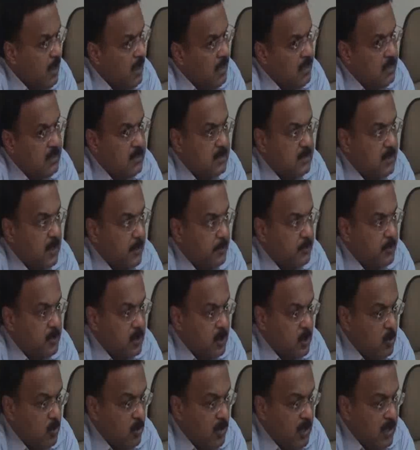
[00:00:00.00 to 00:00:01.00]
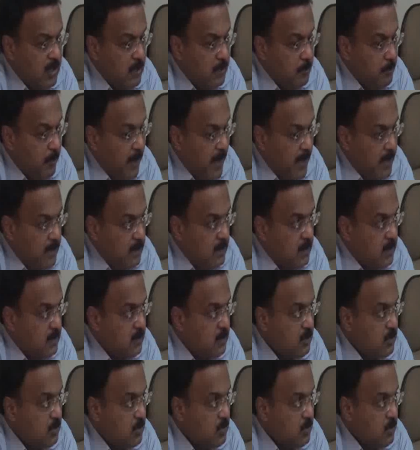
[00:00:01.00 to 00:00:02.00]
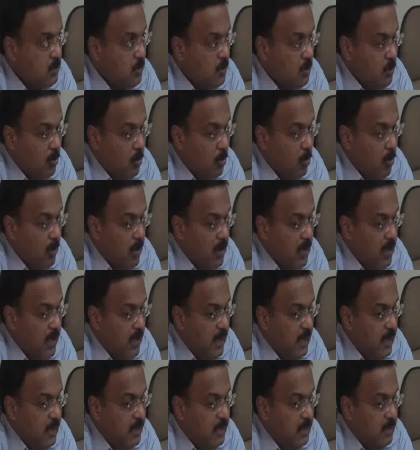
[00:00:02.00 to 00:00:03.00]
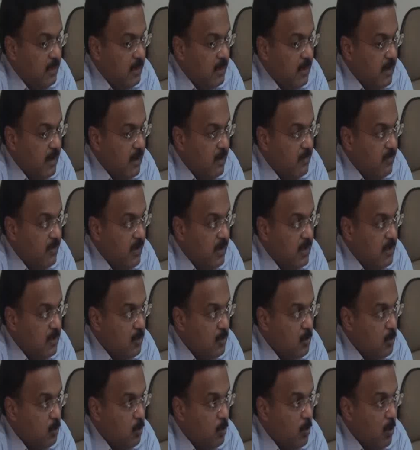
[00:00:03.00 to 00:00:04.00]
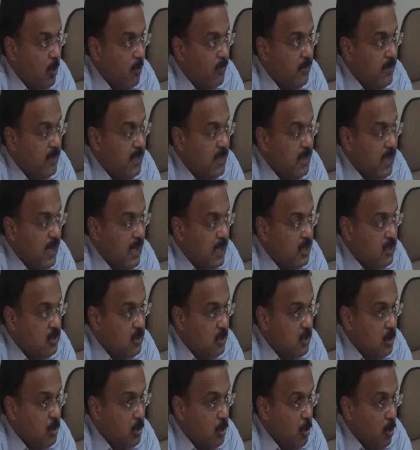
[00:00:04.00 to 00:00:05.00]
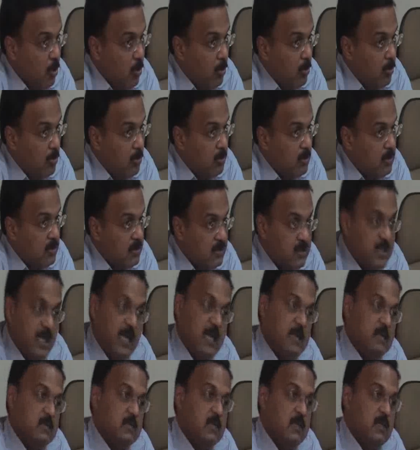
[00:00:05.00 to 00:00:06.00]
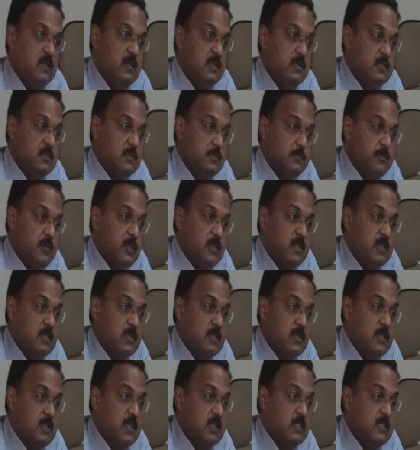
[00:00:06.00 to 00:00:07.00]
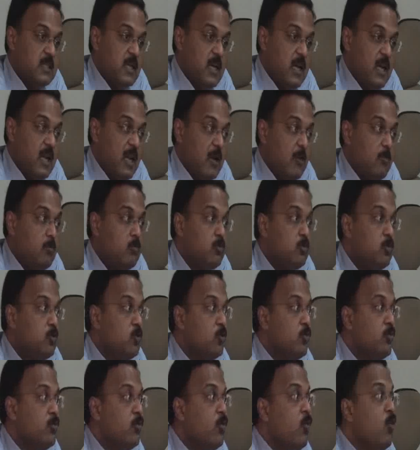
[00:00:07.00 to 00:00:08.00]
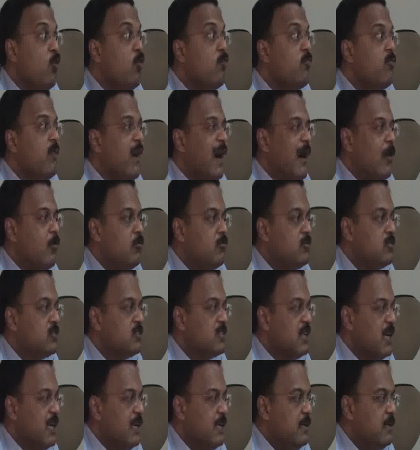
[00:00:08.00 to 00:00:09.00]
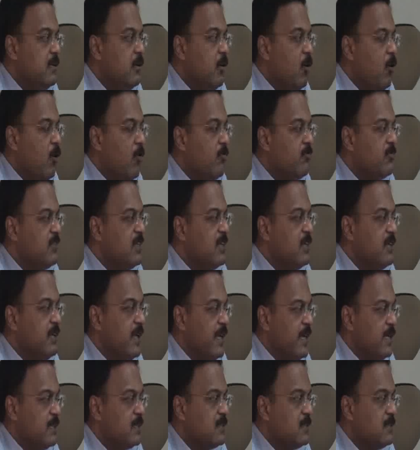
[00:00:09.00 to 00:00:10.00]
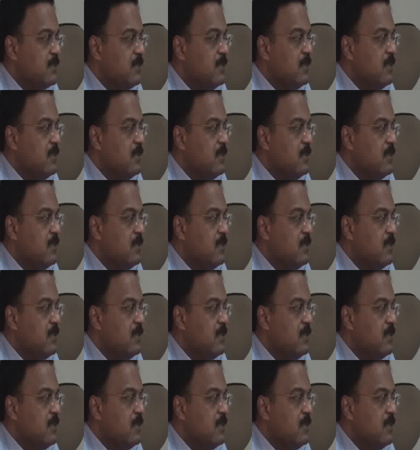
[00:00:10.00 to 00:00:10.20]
subsequent practice, or any relevant rule of international law that the interpreter is allowed to move outside of the text.